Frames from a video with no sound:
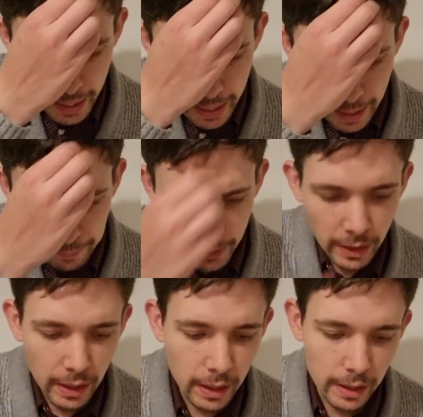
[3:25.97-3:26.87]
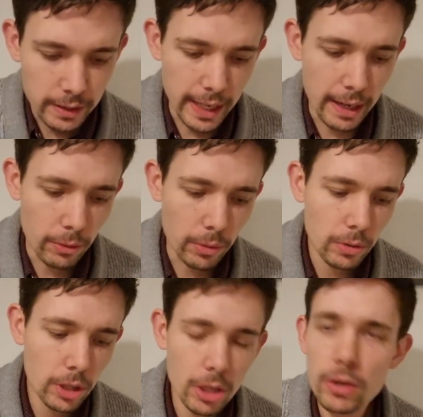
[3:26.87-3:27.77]
Um, now,
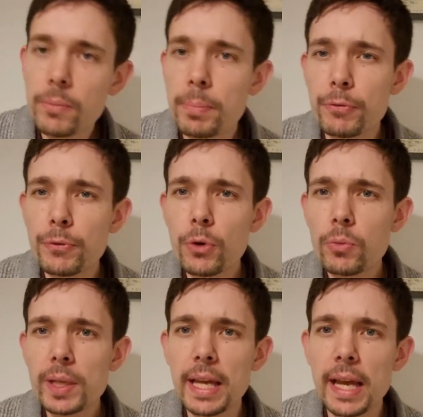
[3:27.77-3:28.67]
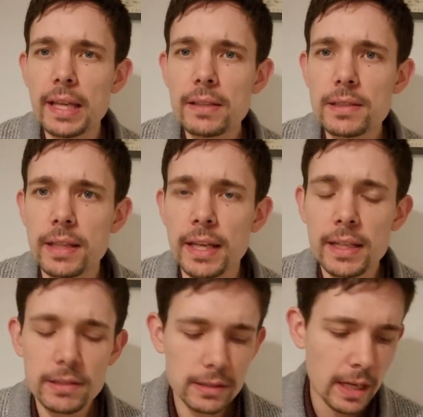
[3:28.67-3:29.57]
before we get into
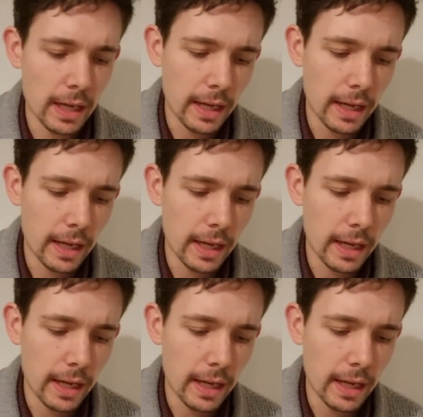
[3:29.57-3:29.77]
this,